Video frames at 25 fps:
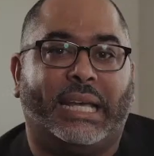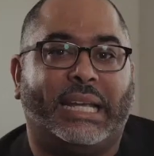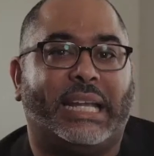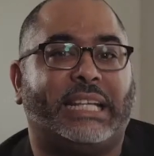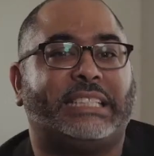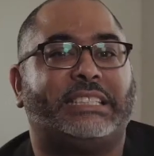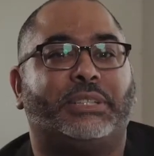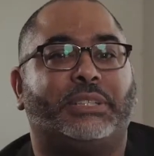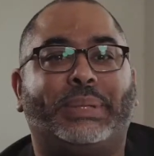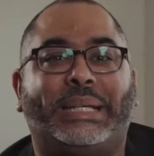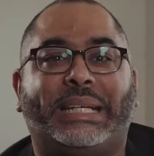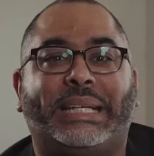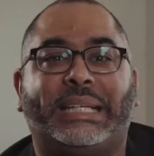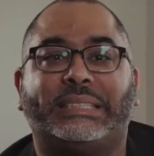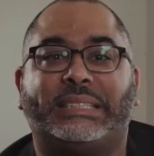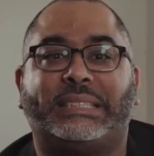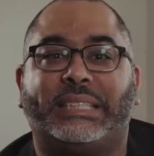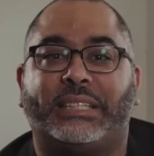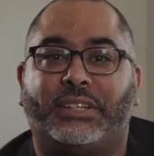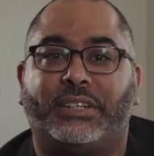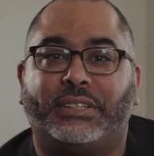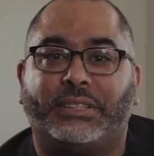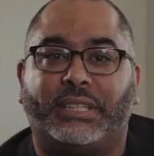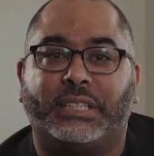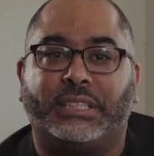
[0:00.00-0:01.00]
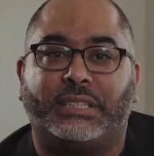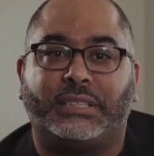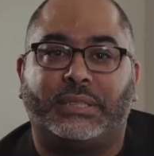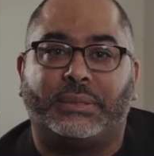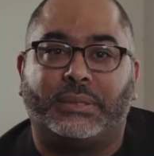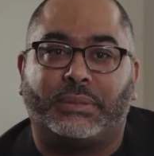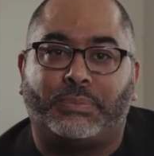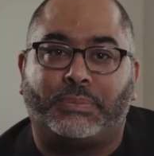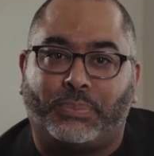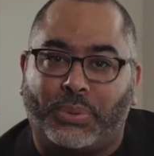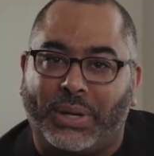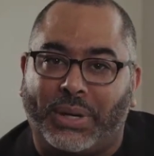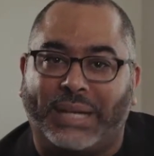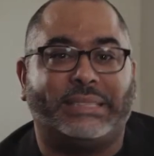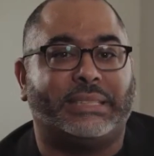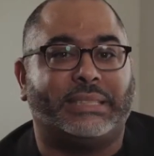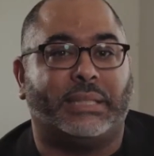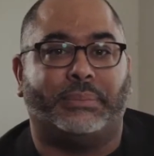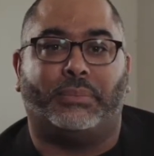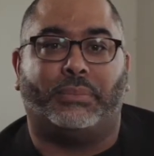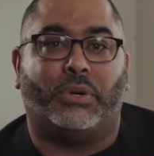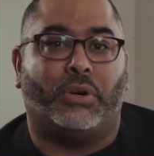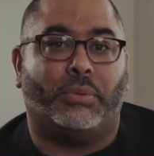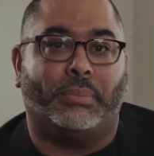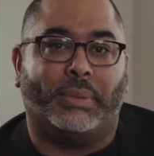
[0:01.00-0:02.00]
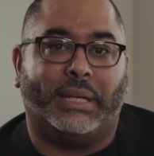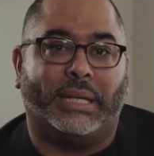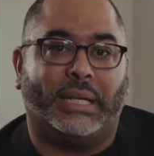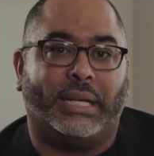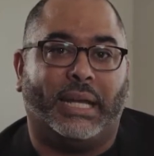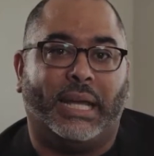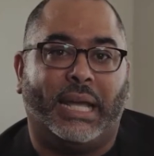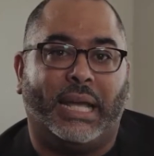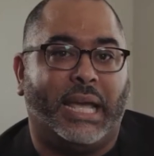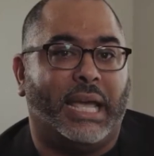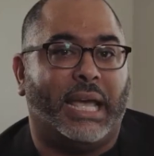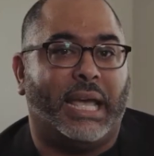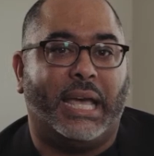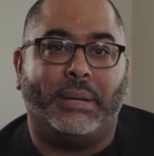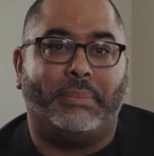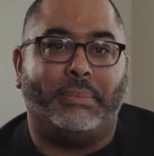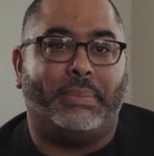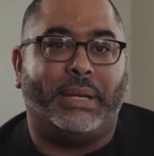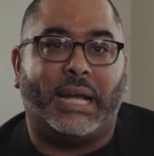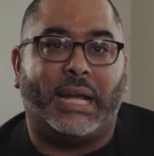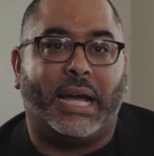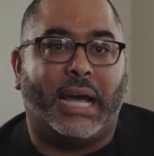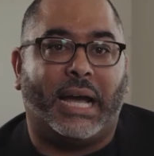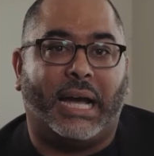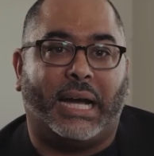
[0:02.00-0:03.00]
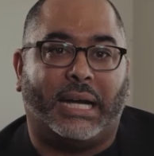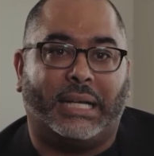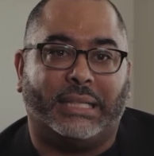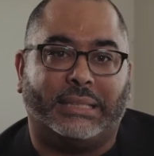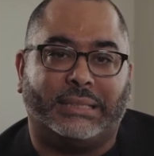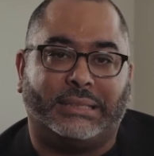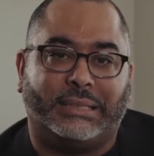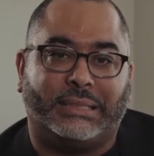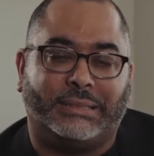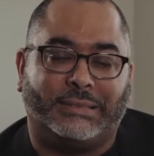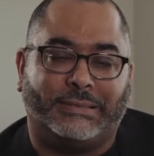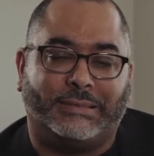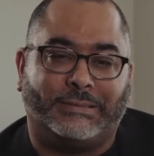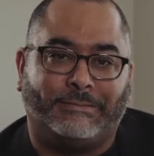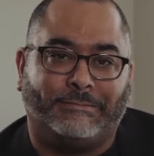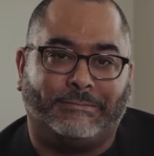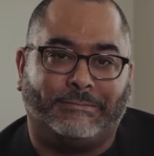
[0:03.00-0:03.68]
And as we consider this present moment, and beyond.